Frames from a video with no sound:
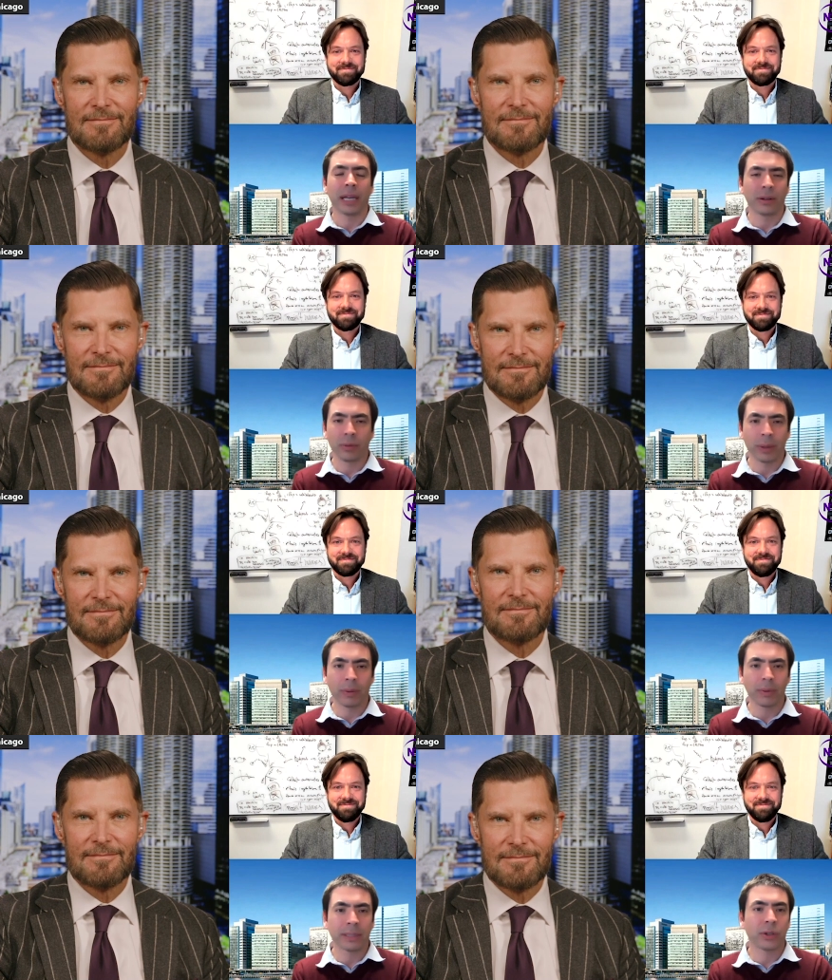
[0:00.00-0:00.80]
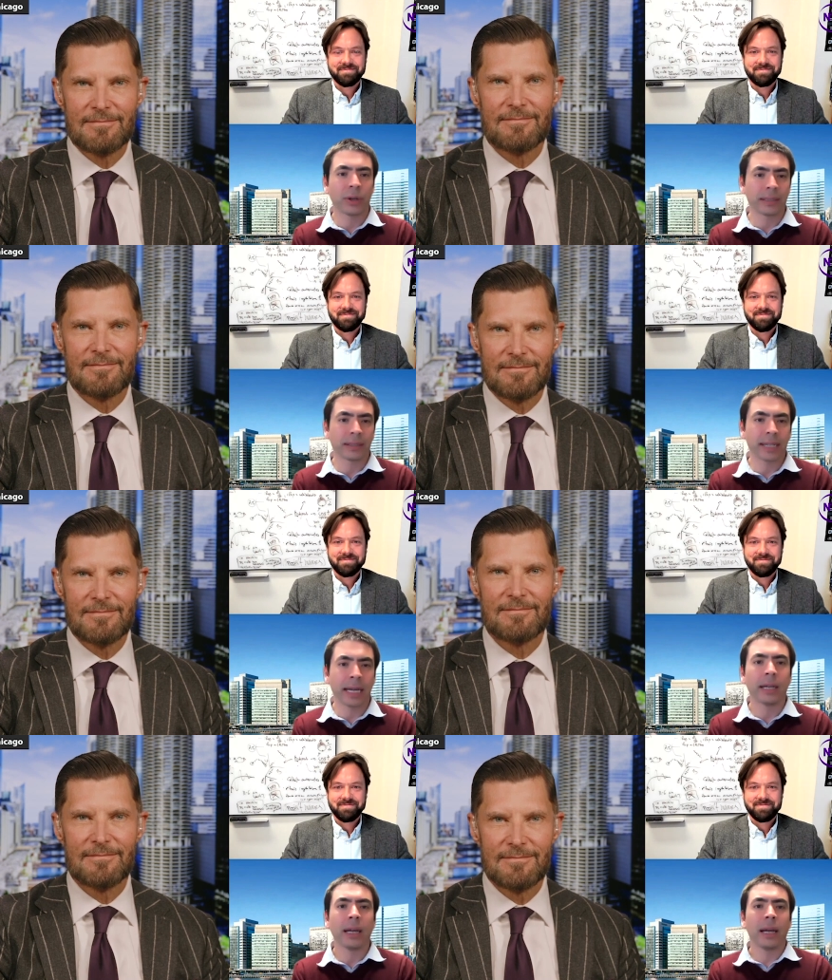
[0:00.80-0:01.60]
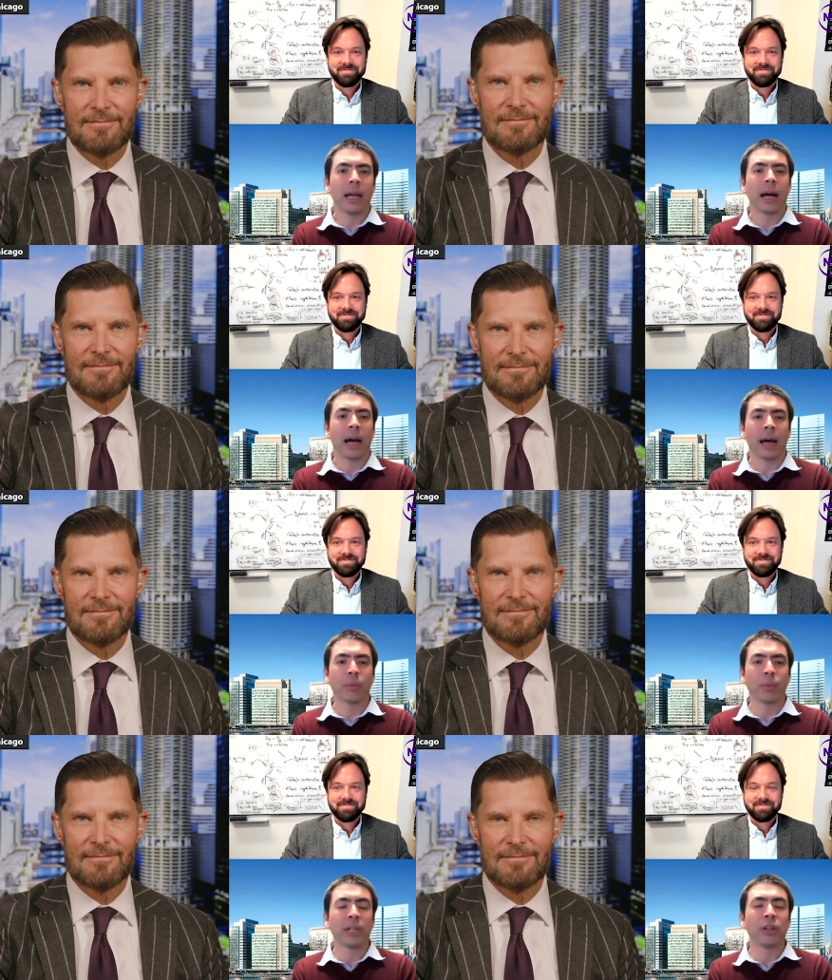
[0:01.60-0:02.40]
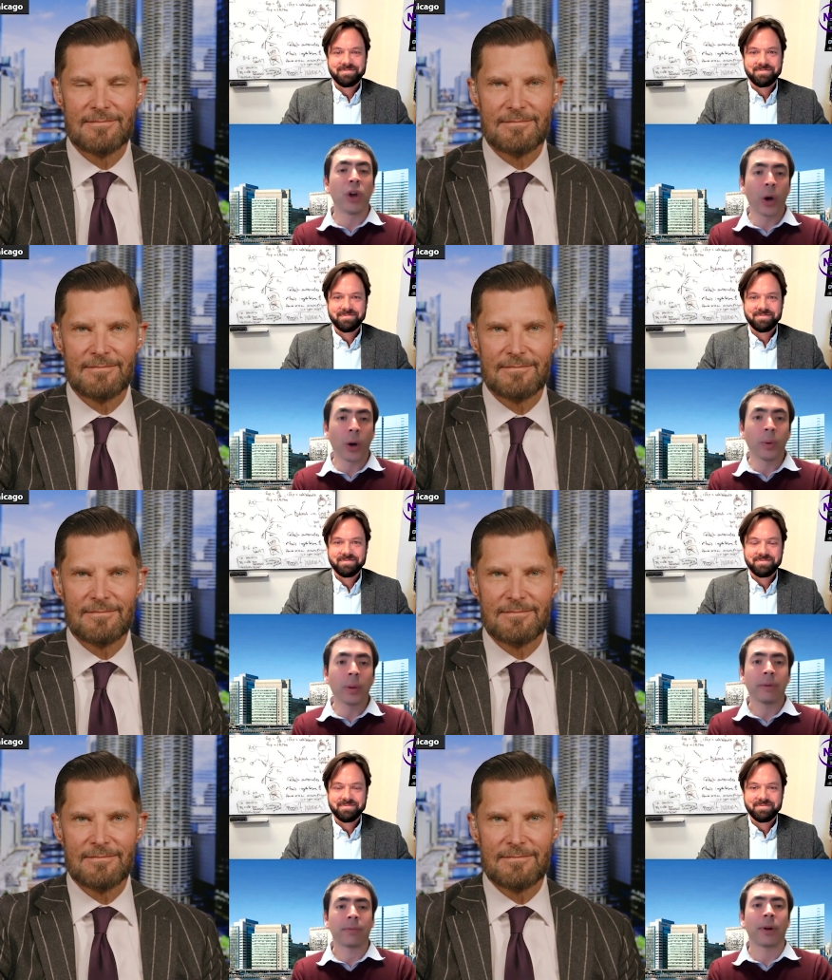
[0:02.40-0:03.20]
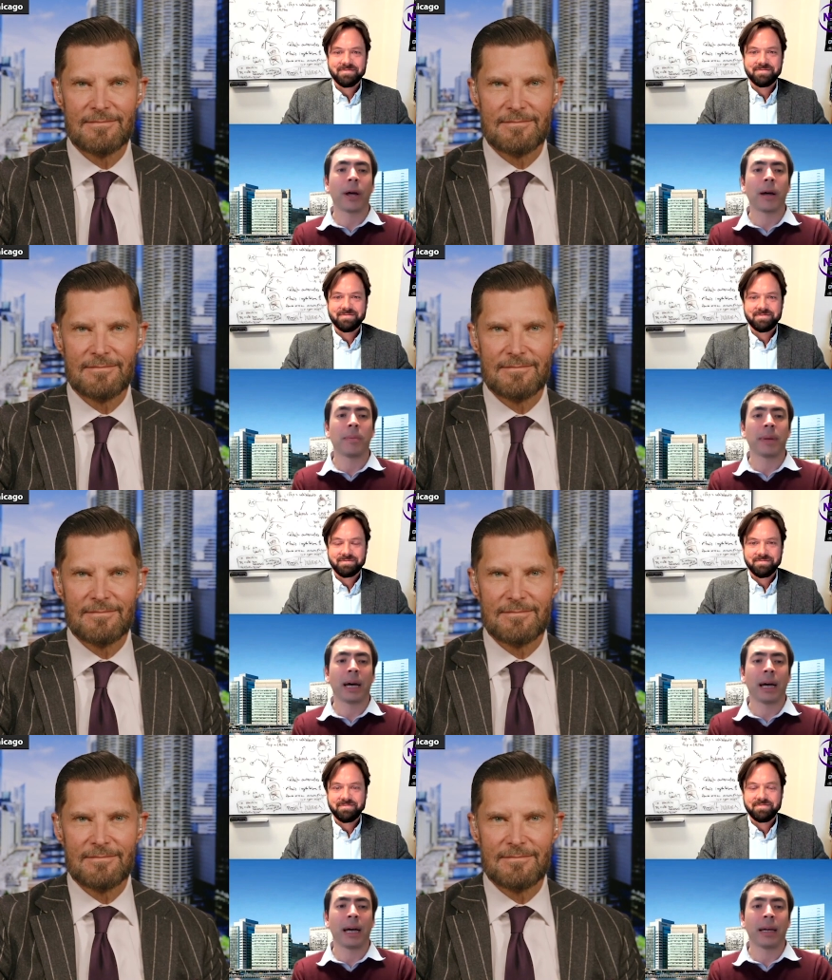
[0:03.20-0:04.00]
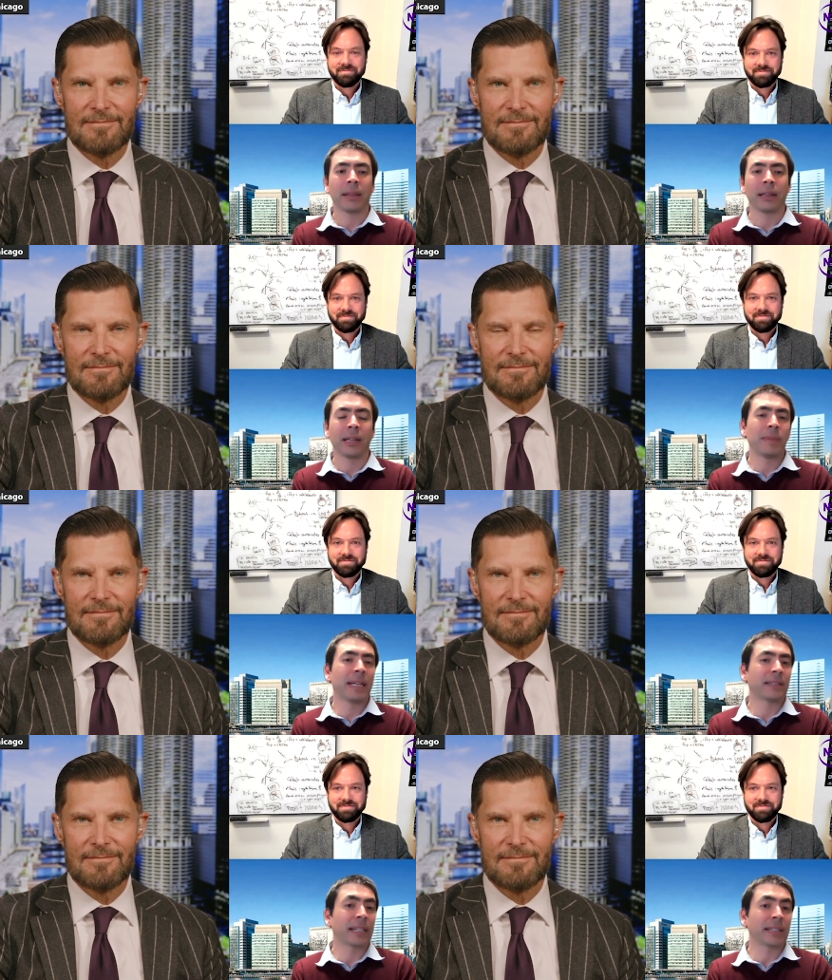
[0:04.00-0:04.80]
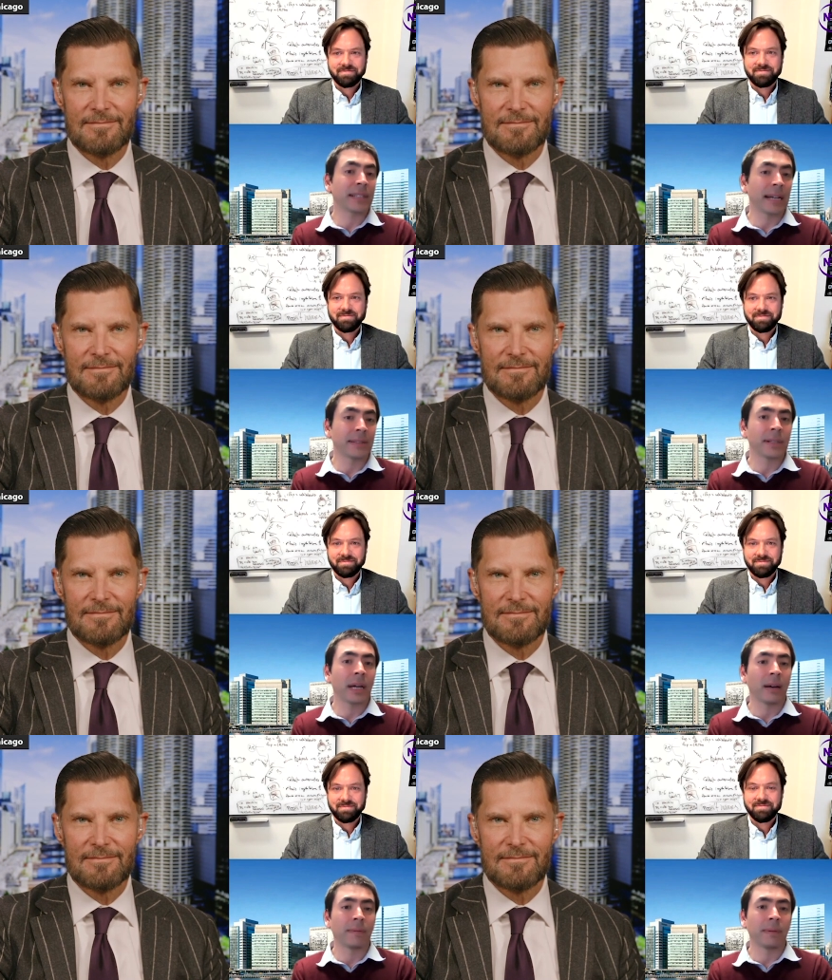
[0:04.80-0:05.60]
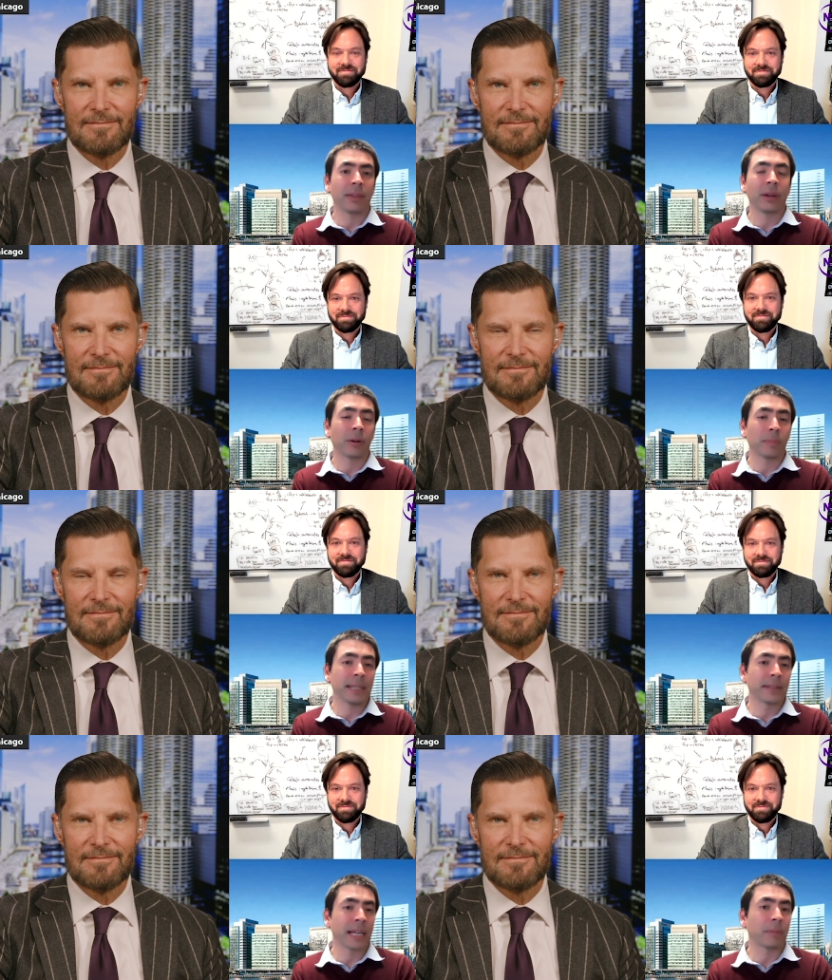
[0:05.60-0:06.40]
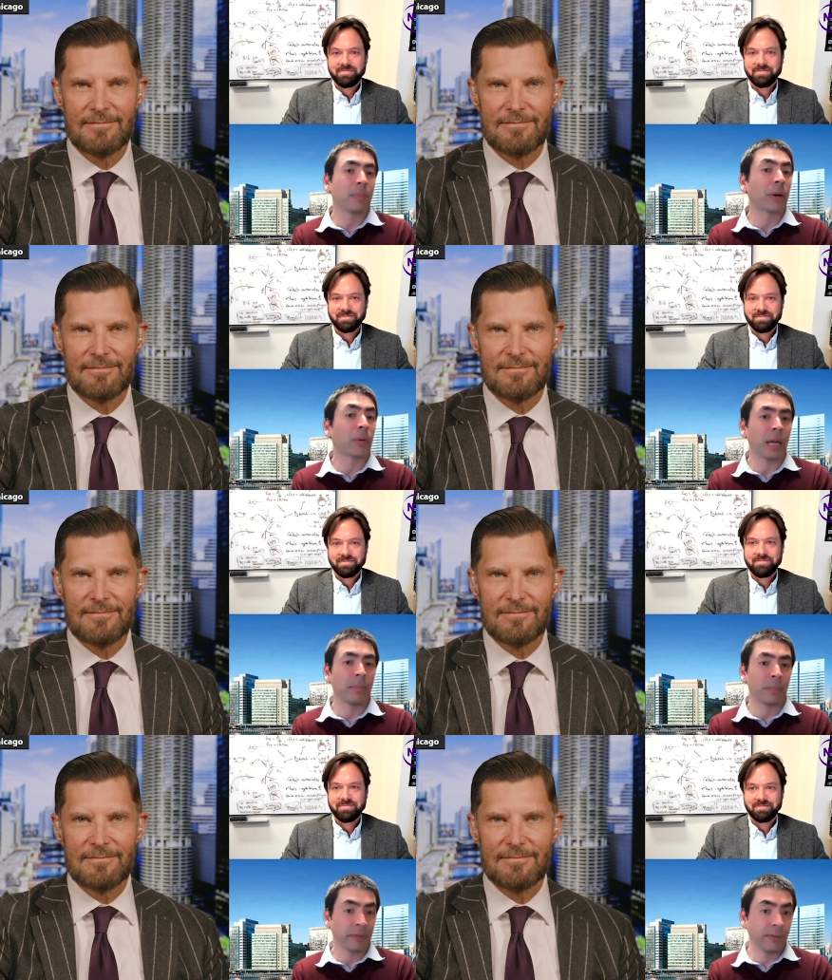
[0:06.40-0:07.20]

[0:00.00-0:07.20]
Speaker 1: agree with what Jonas said. Uh, we know from uh, the limited success of therapies like micro, um,